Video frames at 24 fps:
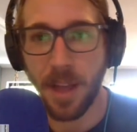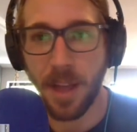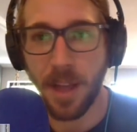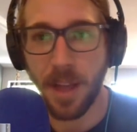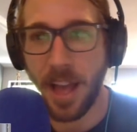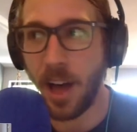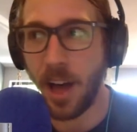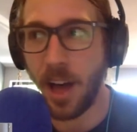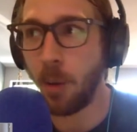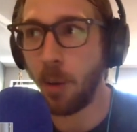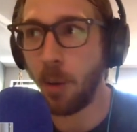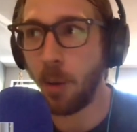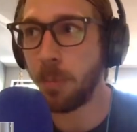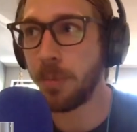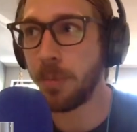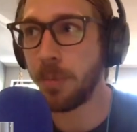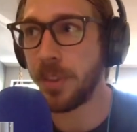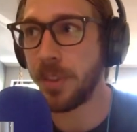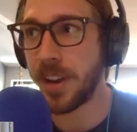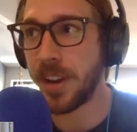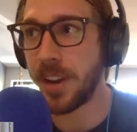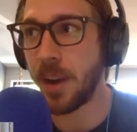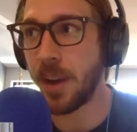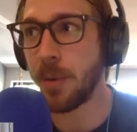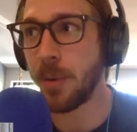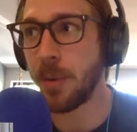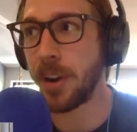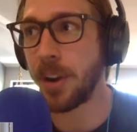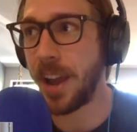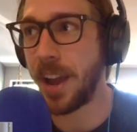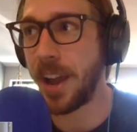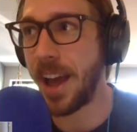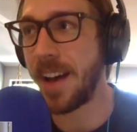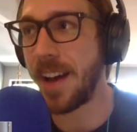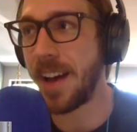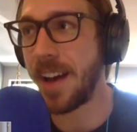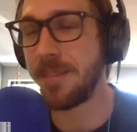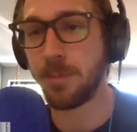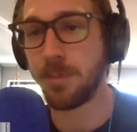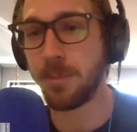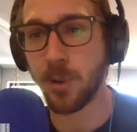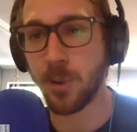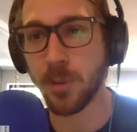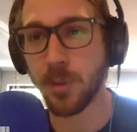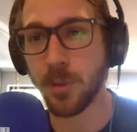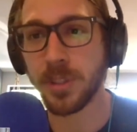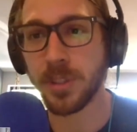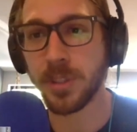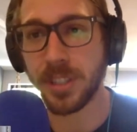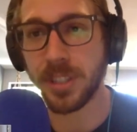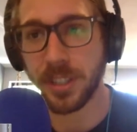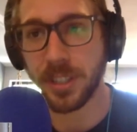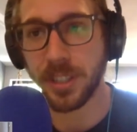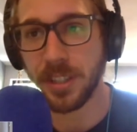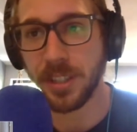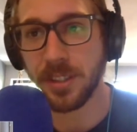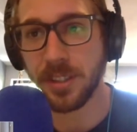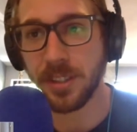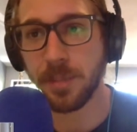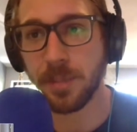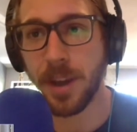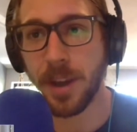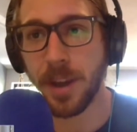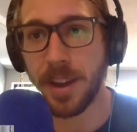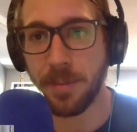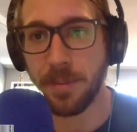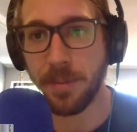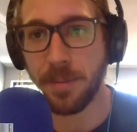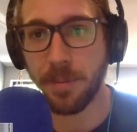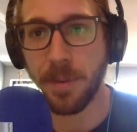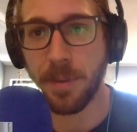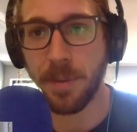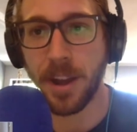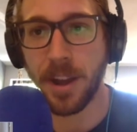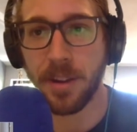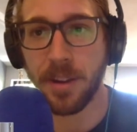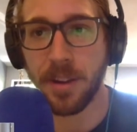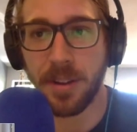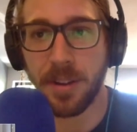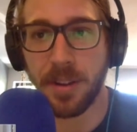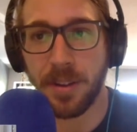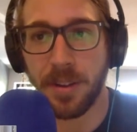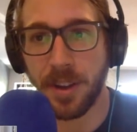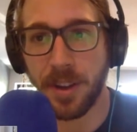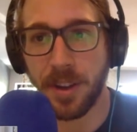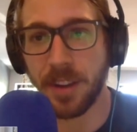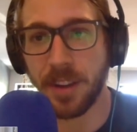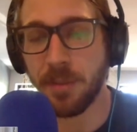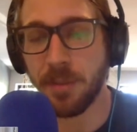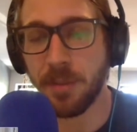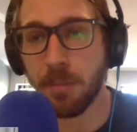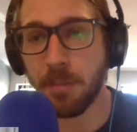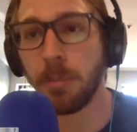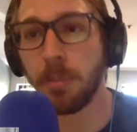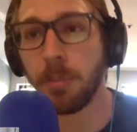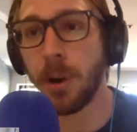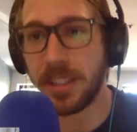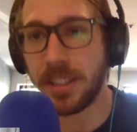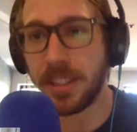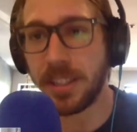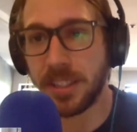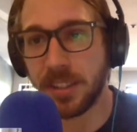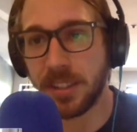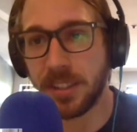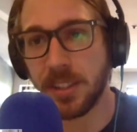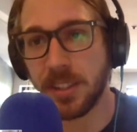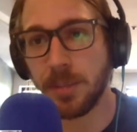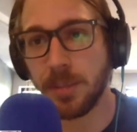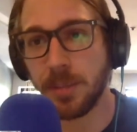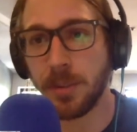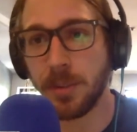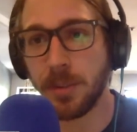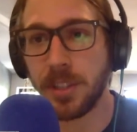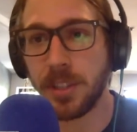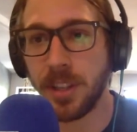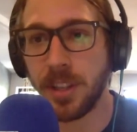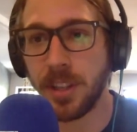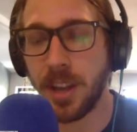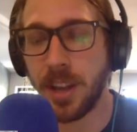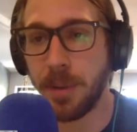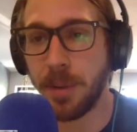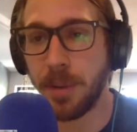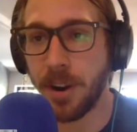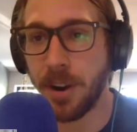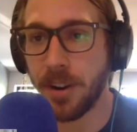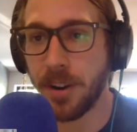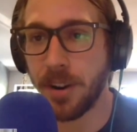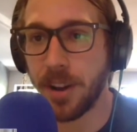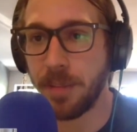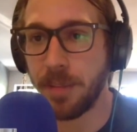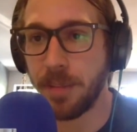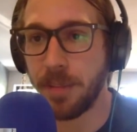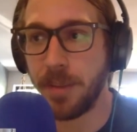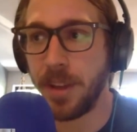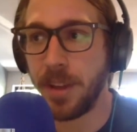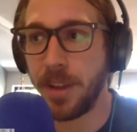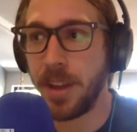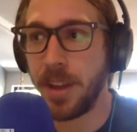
help the network have more resilience by kind of embracing this multi-client paradigm.